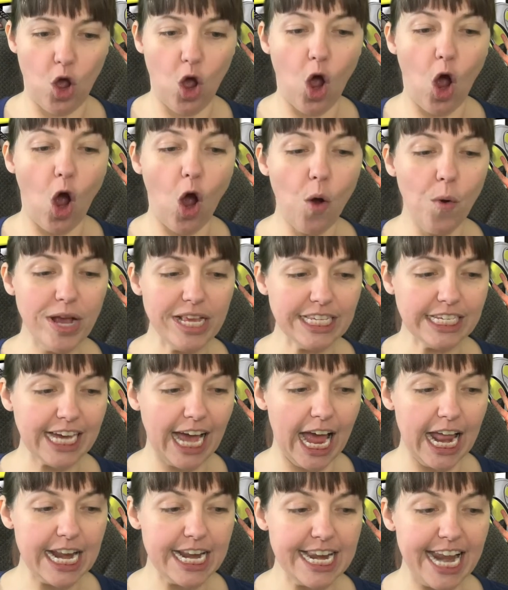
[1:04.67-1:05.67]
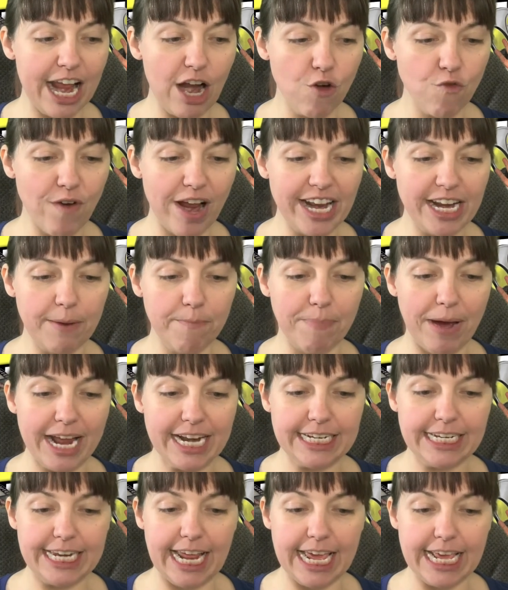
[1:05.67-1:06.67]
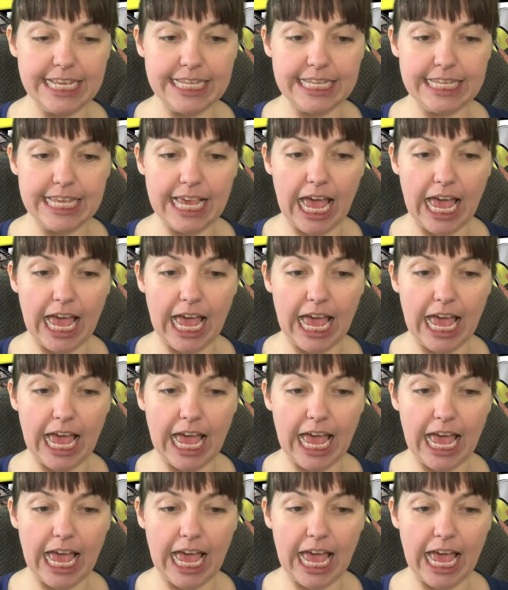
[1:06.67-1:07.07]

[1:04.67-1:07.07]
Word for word: Oh, it's got narrated by Daisy.